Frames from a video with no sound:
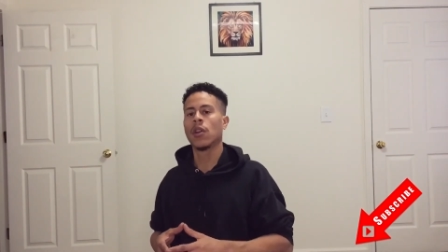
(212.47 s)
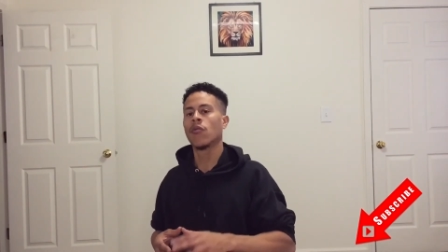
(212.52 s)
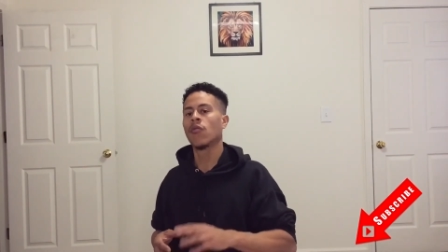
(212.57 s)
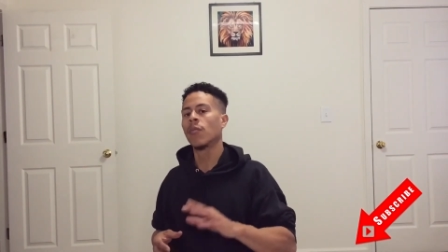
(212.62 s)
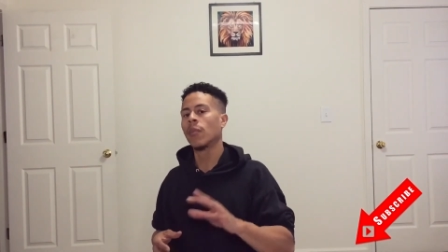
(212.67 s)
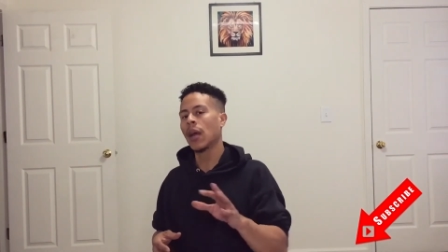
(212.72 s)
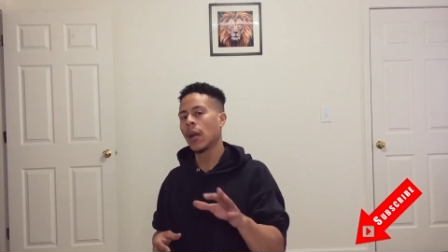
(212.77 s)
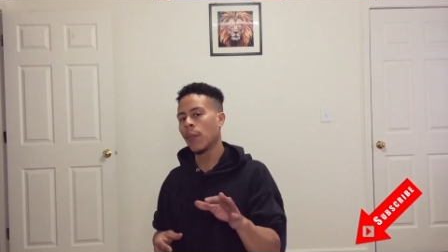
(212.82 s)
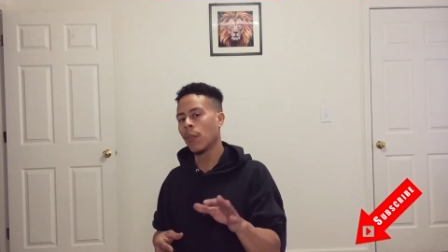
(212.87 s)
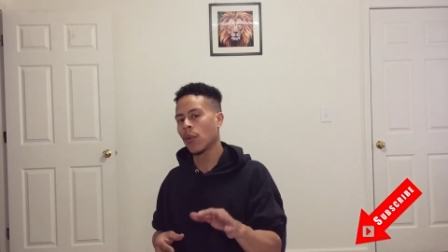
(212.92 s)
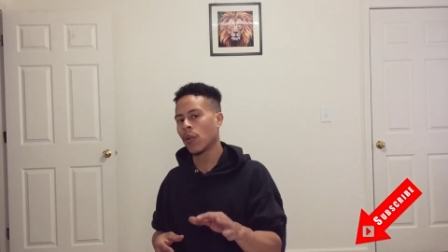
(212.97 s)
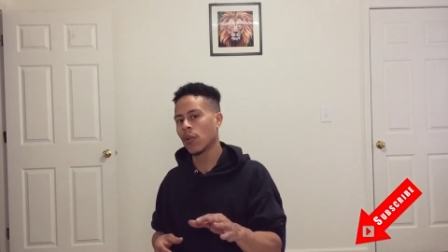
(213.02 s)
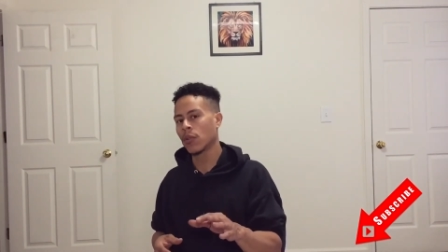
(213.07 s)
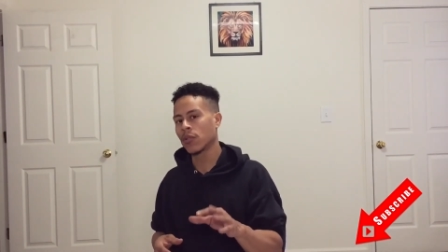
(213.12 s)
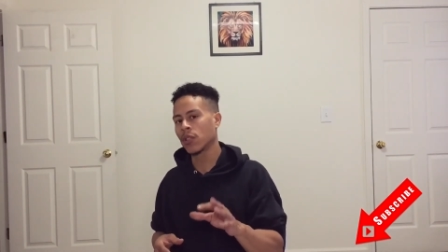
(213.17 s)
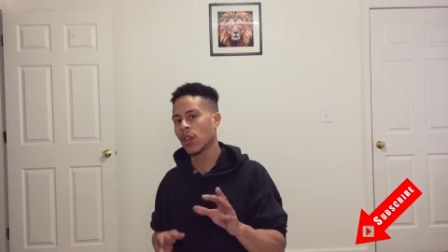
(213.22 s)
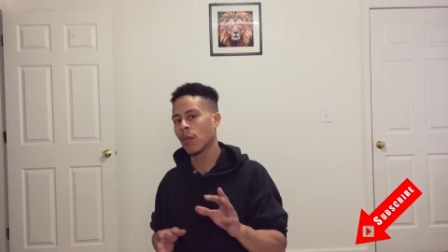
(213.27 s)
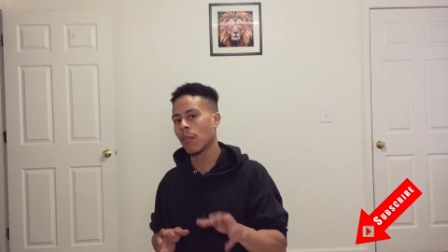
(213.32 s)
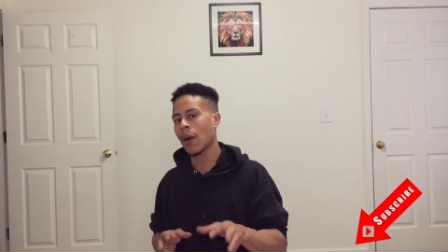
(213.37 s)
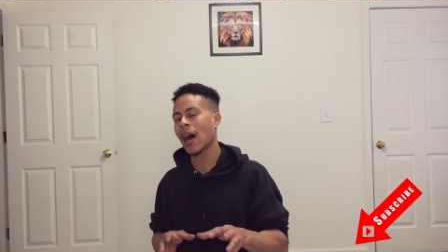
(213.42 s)
Remember,
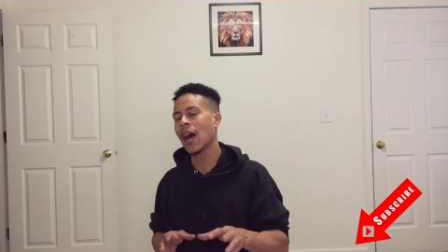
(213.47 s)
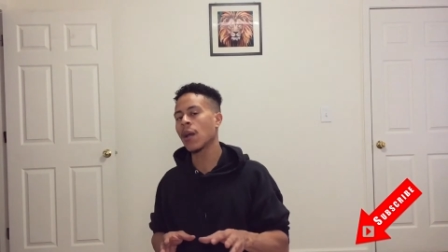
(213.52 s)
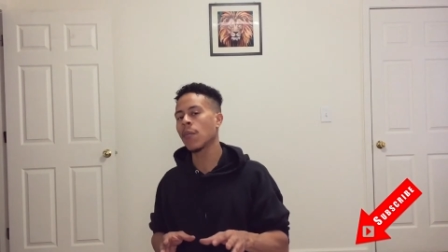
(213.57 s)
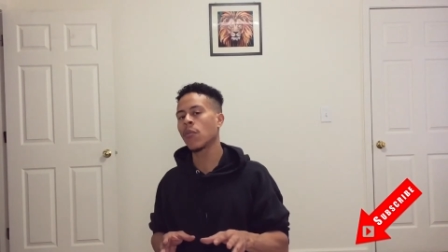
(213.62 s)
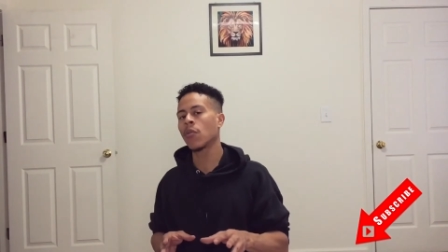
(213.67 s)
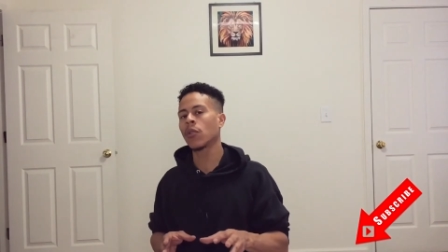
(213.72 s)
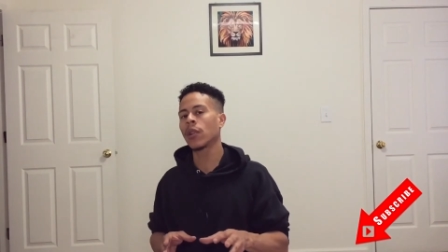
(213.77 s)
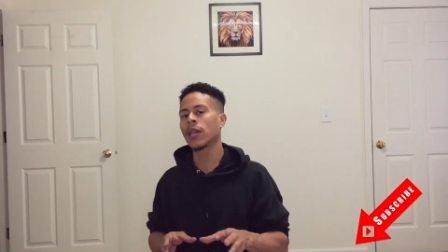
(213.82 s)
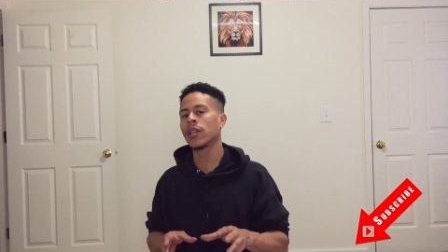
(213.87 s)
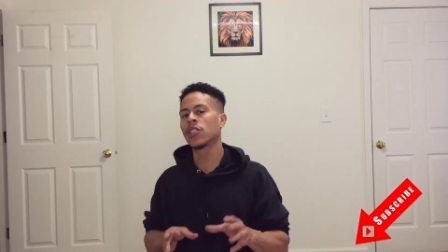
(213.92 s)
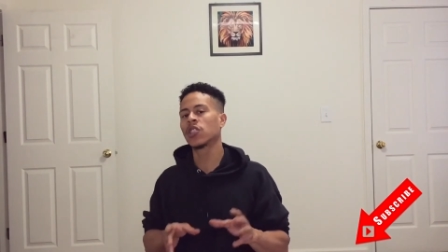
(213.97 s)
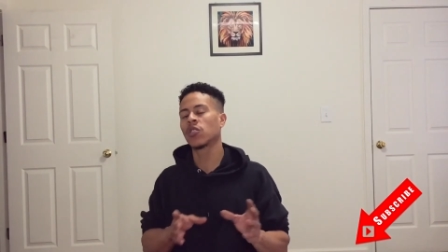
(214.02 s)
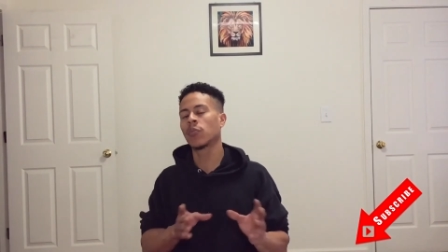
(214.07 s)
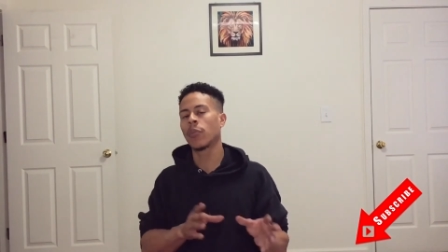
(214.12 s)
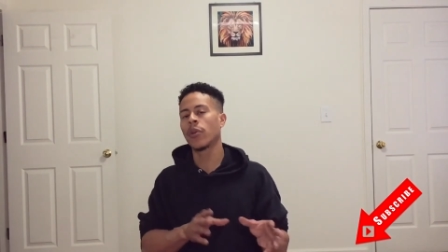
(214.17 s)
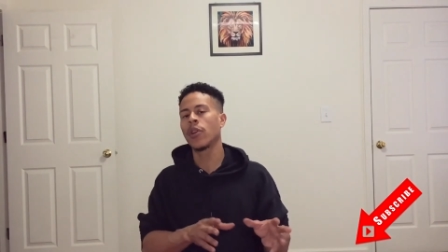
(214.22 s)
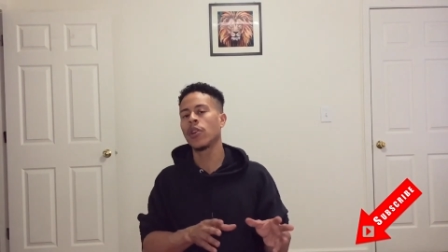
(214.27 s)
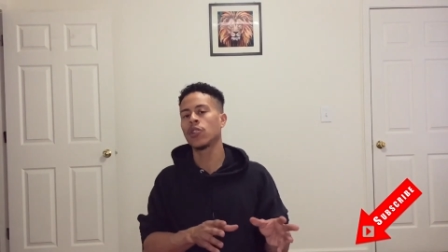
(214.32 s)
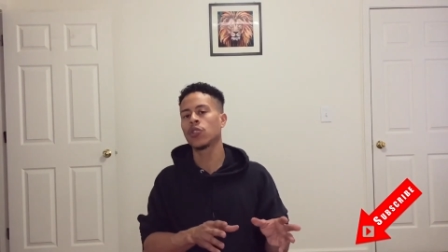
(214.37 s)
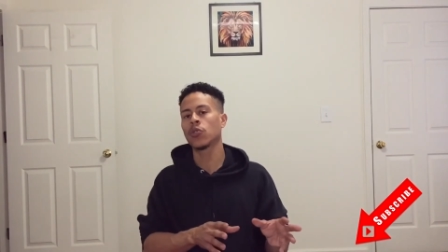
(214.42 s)
the Bible is
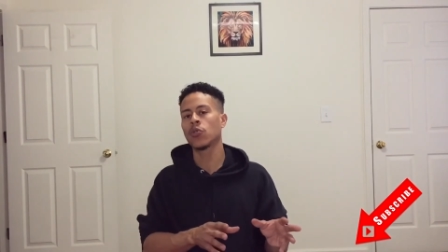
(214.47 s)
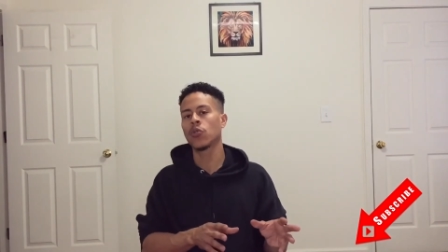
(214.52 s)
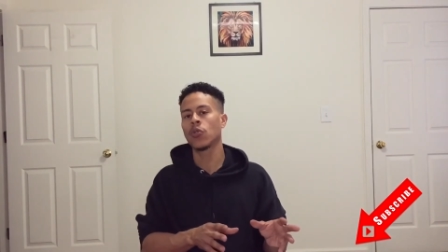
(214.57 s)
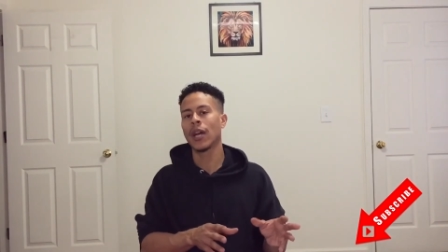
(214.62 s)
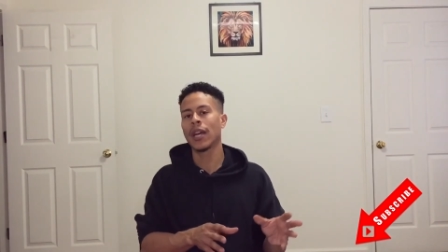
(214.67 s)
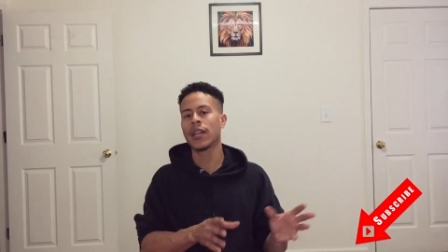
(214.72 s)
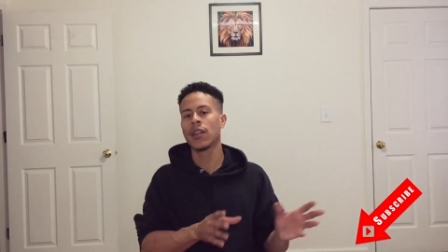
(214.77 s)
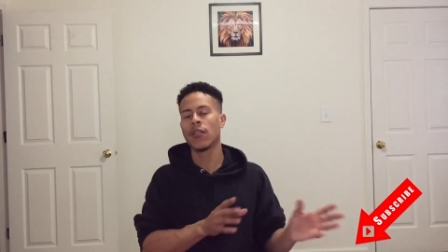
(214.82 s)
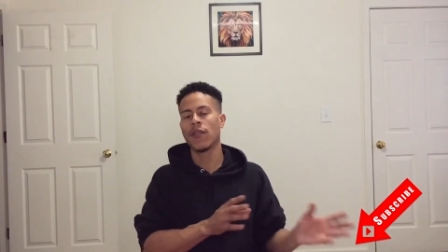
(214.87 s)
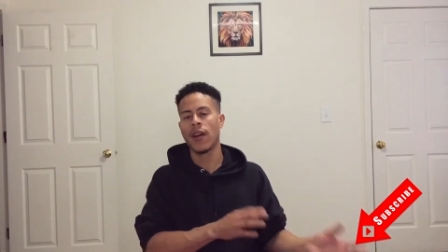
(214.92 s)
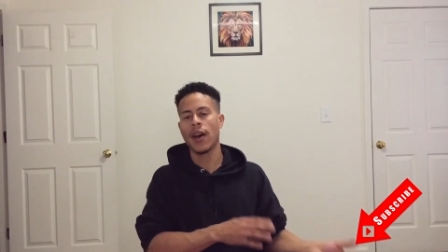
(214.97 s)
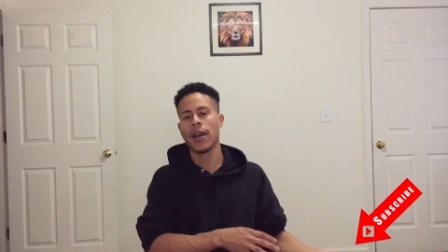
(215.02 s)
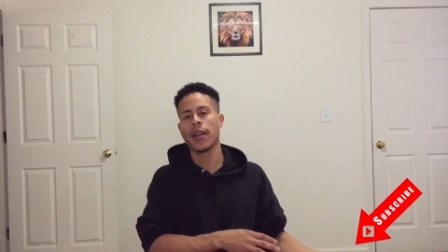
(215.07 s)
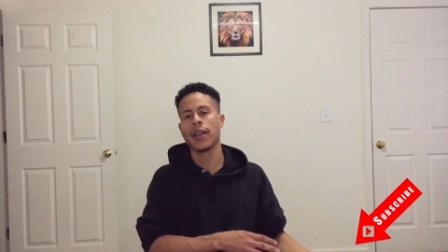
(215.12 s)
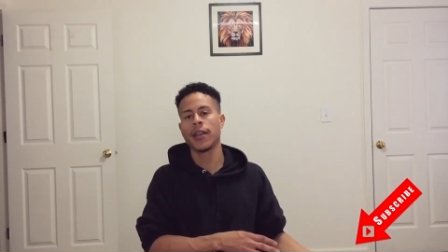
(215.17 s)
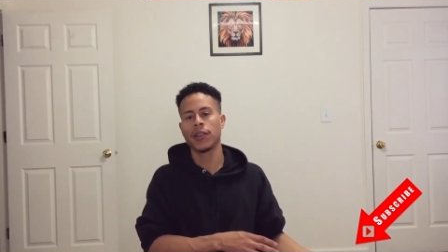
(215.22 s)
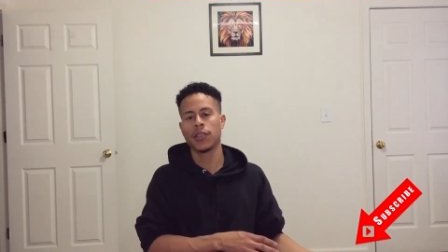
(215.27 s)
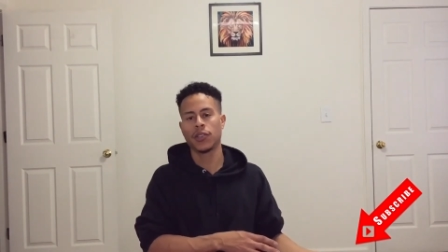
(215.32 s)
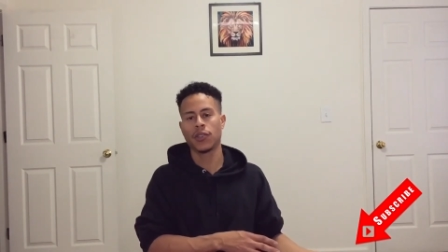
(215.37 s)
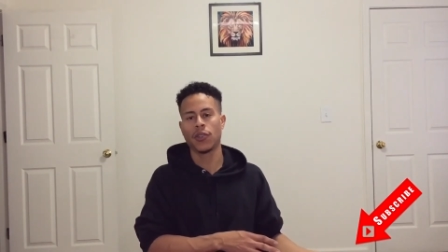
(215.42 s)
spiritual and divine
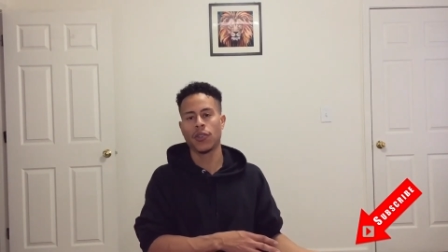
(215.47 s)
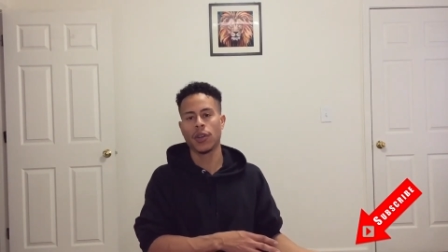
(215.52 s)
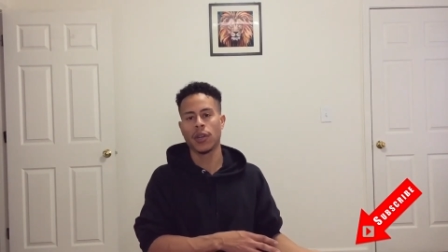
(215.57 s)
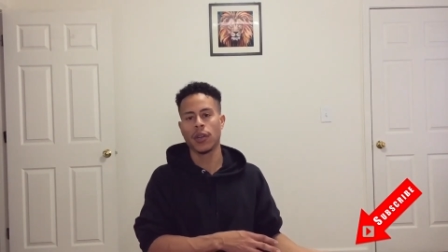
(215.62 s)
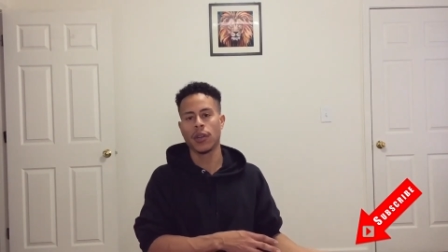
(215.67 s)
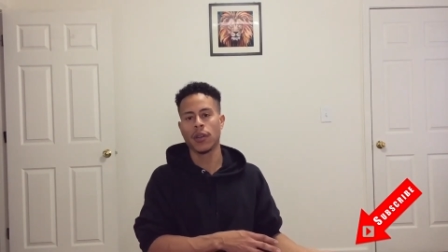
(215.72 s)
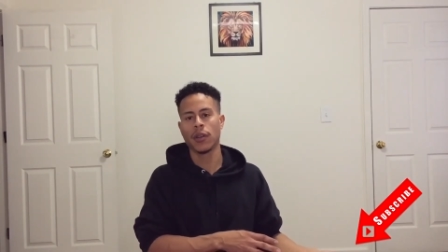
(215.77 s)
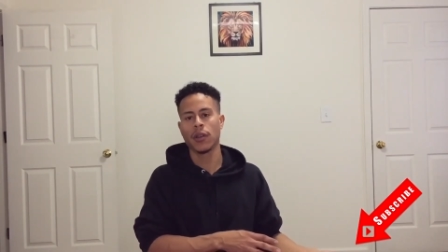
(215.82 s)
history,